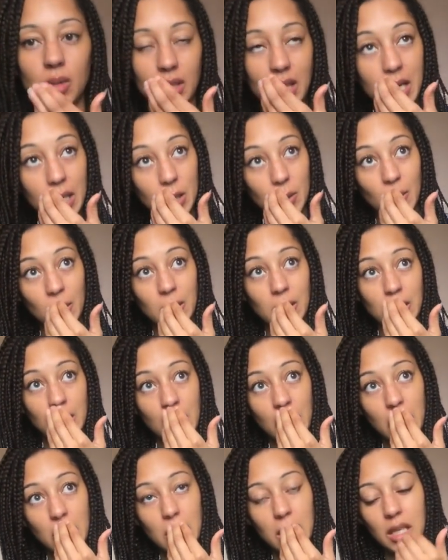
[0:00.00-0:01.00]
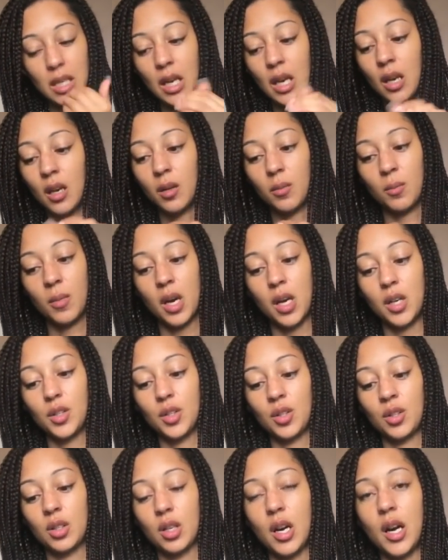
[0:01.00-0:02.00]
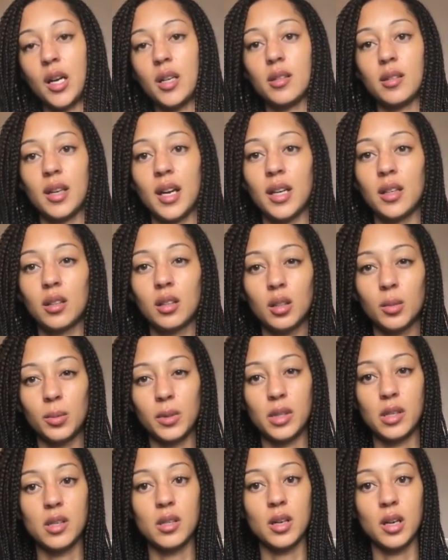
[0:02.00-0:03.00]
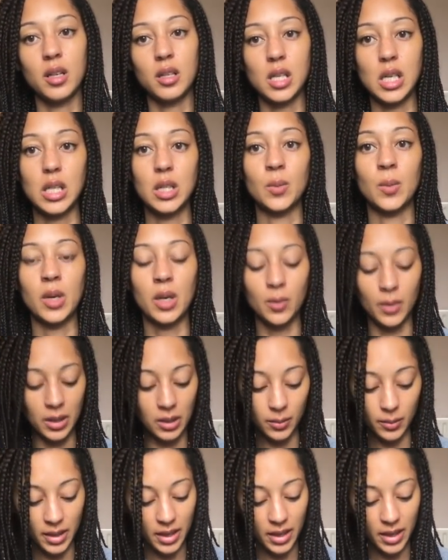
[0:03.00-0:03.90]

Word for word: was their 2018 merchandise. They had a couple of designs, that's the one I went